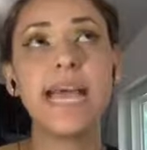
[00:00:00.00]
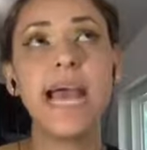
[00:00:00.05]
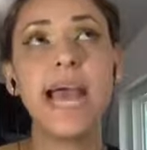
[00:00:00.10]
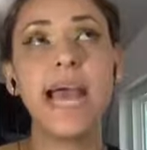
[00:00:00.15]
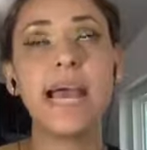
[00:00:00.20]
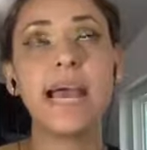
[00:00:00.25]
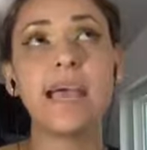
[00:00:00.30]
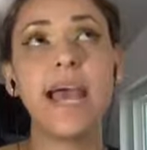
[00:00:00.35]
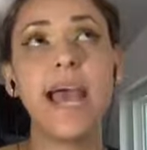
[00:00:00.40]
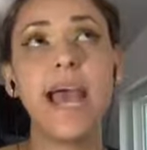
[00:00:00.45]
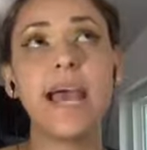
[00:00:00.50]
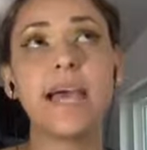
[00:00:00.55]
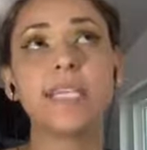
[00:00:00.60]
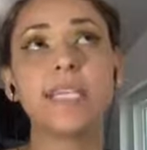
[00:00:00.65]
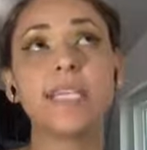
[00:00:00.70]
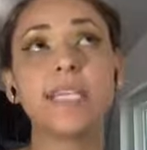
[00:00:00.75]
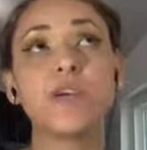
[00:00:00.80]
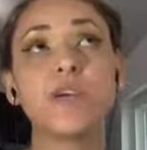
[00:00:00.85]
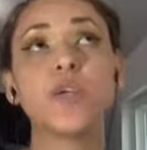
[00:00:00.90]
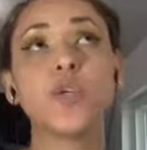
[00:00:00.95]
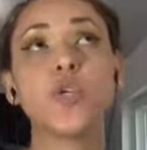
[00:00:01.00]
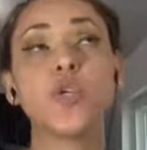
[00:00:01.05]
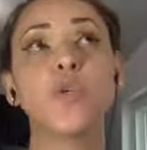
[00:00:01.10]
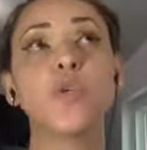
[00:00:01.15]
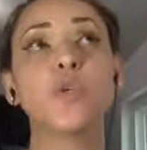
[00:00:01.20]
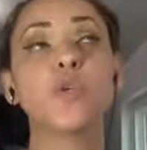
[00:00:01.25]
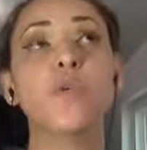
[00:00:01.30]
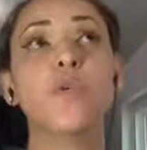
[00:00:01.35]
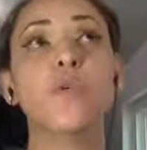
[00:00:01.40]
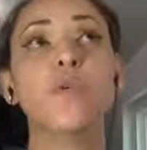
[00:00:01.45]
that has
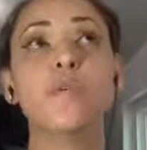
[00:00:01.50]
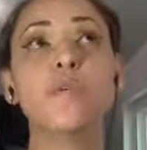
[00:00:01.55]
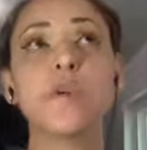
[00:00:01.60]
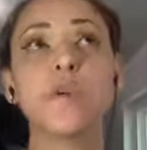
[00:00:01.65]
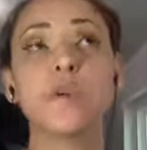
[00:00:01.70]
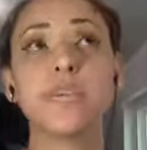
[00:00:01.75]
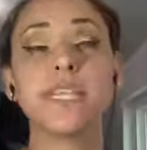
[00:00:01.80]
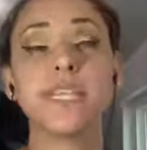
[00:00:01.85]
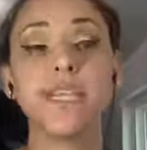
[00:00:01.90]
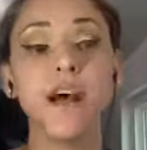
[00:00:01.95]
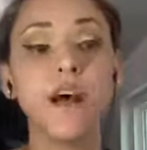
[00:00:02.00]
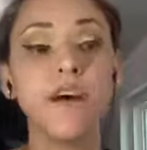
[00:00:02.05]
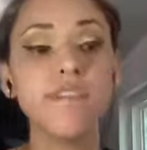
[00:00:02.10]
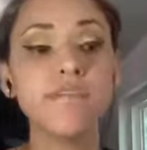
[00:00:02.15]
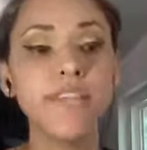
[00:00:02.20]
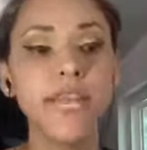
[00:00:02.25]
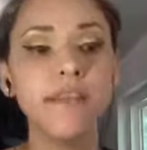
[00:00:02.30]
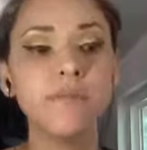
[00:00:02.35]
control over ourselves